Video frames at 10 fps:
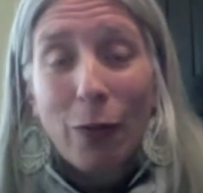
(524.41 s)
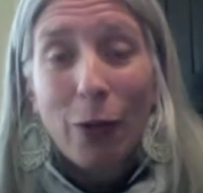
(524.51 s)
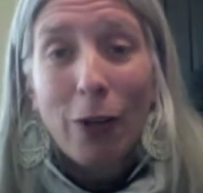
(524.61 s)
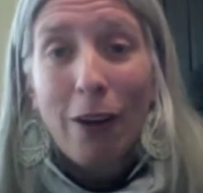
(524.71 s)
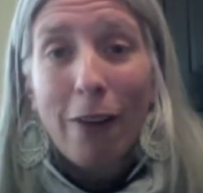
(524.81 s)

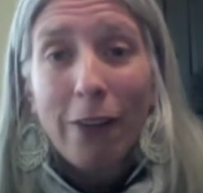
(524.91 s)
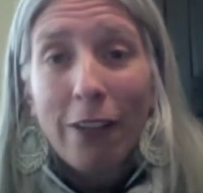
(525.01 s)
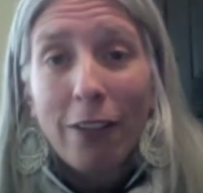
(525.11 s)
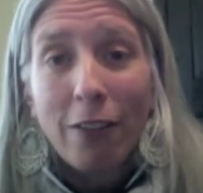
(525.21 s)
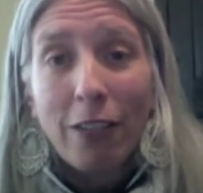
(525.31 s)
We're
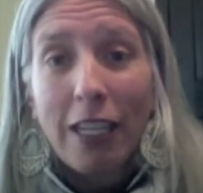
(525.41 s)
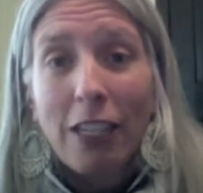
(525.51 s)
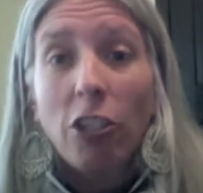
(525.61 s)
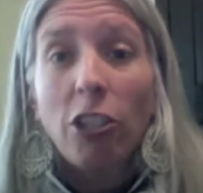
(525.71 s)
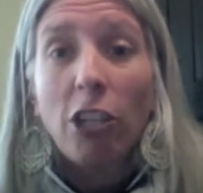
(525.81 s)
often needing
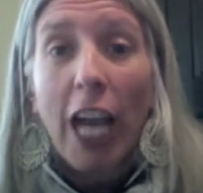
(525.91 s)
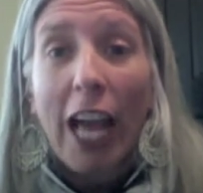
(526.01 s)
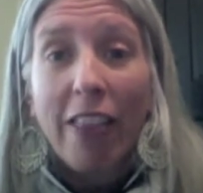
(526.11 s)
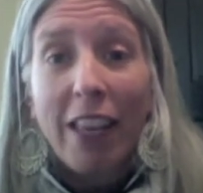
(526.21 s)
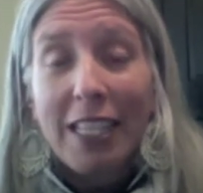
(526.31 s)
to look
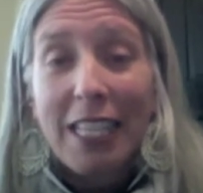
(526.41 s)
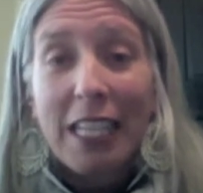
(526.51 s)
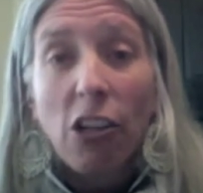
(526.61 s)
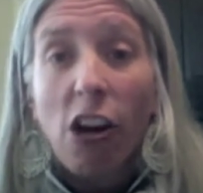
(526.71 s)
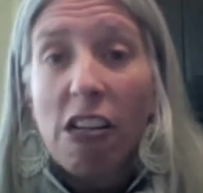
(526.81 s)
at things
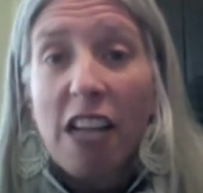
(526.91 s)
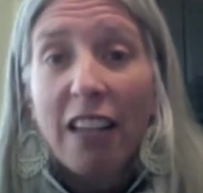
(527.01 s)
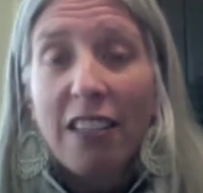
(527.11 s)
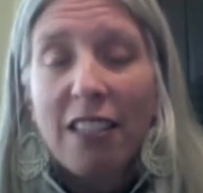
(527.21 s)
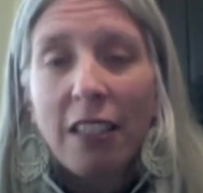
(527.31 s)
in
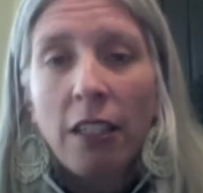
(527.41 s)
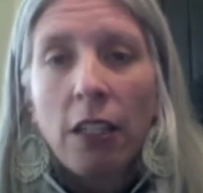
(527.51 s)
context.